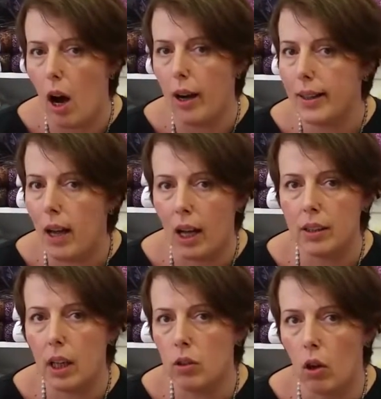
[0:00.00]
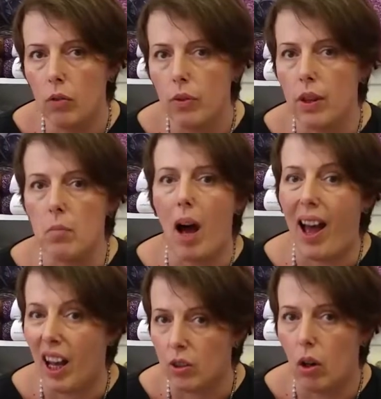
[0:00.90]
I can't get on with them
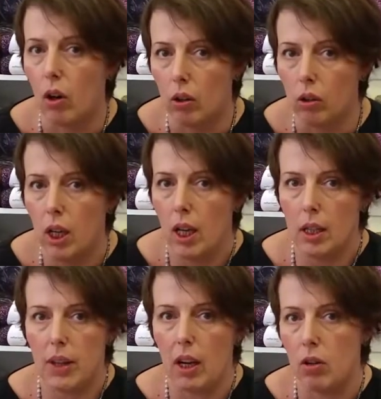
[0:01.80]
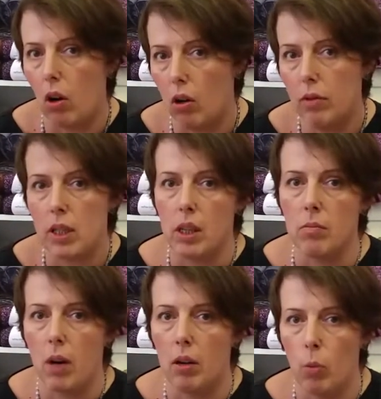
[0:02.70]
at all. They are always
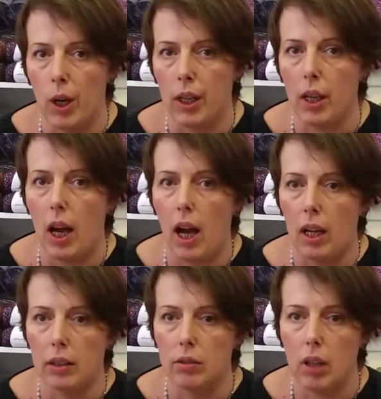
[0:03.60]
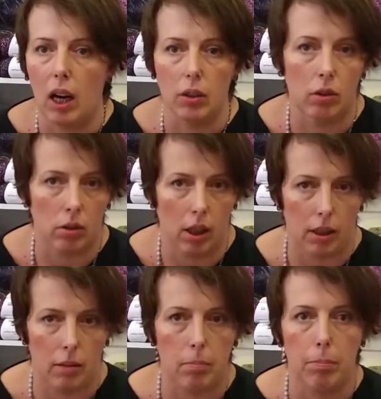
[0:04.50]
in my way and I don't
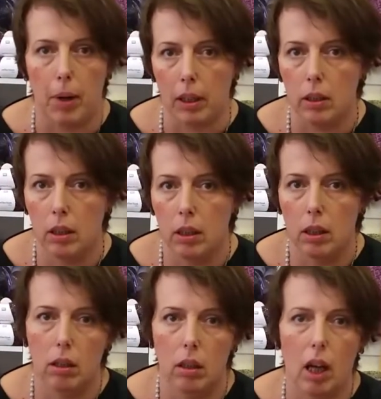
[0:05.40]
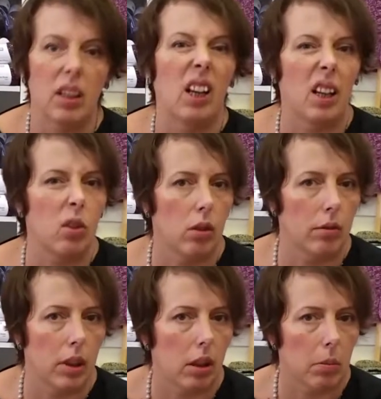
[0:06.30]
like them, and I like to
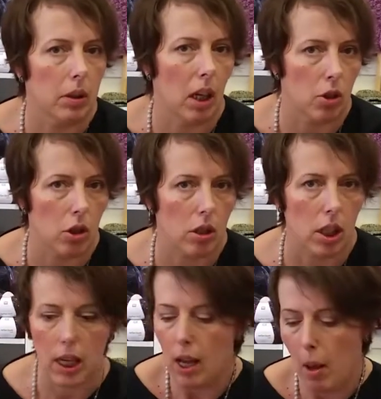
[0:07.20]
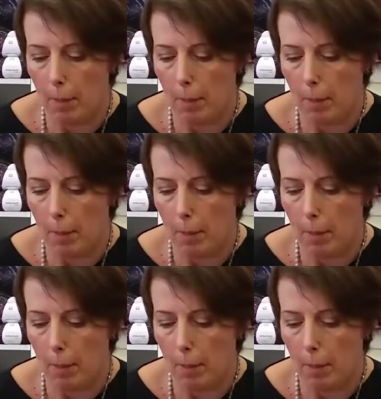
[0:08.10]
live a little bit dangerously.